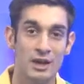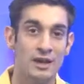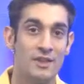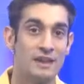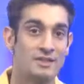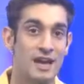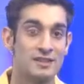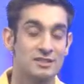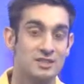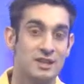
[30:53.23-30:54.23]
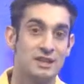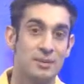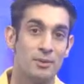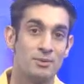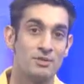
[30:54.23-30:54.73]
That is at India
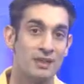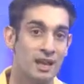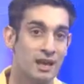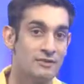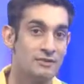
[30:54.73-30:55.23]
Post Live.